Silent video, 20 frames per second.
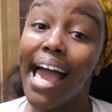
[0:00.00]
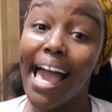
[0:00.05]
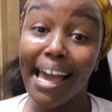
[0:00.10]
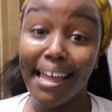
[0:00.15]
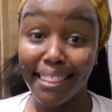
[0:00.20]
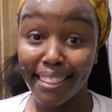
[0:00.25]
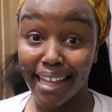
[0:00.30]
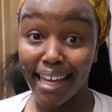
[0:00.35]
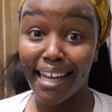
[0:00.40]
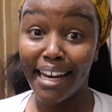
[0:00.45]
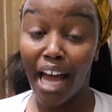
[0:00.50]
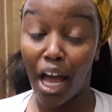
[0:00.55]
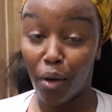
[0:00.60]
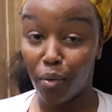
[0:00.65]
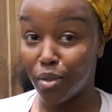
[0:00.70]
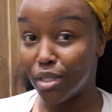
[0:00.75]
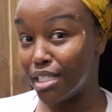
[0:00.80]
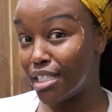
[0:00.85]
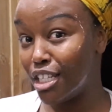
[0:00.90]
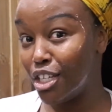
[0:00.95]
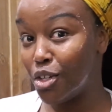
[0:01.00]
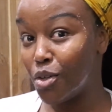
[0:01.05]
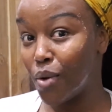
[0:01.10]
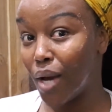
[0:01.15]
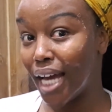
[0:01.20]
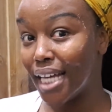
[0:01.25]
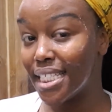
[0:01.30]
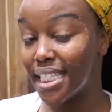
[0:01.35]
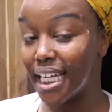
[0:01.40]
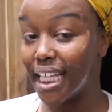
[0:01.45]
and then I will see you
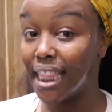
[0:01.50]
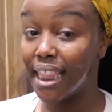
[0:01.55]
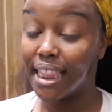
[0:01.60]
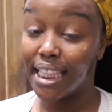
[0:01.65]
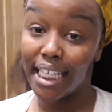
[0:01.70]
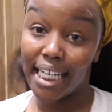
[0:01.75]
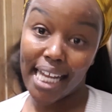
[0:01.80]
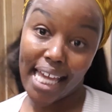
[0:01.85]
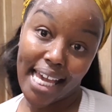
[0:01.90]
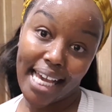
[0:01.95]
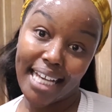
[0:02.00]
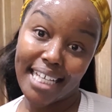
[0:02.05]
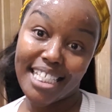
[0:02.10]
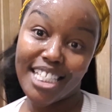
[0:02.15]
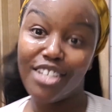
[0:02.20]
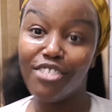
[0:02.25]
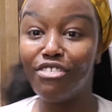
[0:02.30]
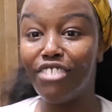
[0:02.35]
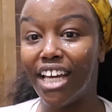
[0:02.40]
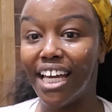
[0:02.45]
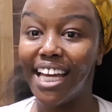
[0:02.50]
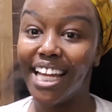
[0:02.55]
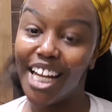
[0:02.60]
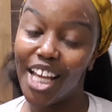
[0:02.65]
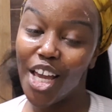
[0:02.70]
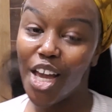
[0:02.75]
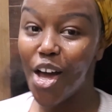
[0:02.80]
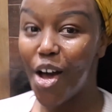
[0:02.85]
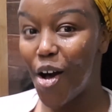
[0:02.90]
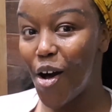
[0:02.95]
guys in the next
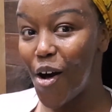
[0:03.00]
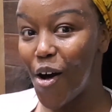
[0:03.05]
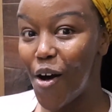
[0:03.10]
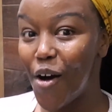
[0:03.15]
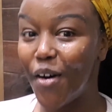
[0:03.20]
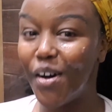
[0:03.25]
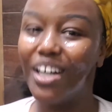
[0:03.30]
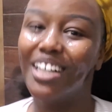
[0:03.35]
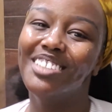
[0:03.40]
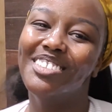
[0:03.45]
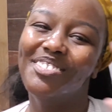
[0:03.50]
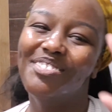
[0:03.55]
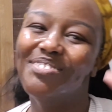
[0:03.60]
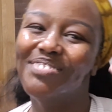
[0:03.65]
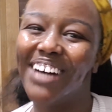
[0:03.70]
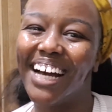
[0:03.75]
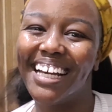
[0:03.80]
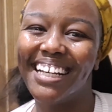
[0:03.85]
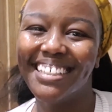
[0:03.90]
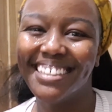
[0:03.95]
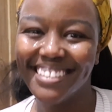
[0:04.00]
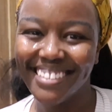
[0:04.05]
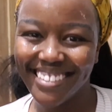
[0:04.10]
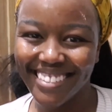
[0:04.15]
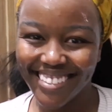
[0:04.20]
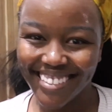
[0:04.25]
video. Bye.